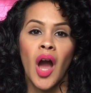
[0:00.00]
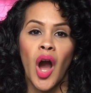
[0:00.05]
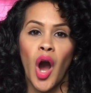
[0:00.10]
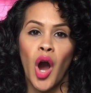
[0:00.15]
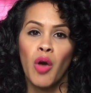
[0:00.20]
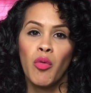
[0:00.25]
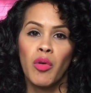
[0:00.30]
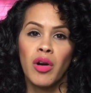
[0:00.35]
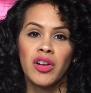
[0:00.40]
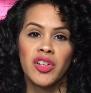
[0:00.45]

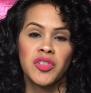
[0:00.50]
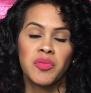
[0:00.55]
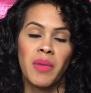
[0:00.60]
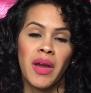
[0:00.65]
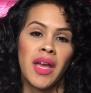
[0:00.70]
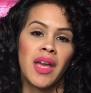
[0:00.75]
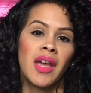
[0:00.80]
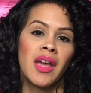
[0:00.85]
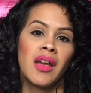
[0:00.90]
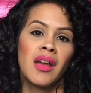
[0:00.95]
I'll wash
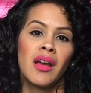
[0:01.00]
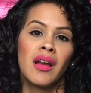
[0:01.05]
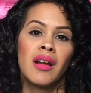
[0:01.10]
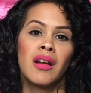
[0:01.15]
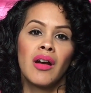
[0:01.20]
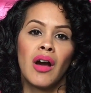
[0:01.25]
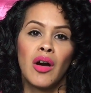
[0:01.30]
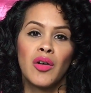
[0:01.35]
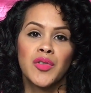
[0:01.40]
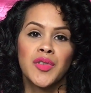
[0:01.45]
my
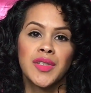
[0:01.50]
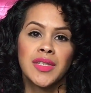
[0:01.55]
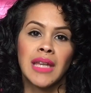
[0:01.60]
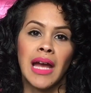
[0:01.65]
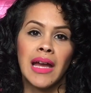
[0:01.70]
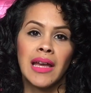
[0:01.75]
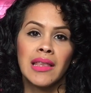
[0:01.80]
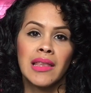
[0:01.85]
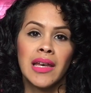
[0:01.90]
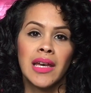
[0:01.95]
hair, I'll
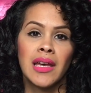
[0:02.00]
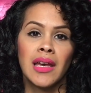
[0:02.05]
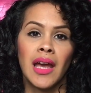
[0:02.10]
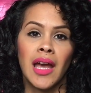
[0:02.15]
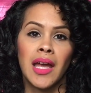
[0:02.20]
style it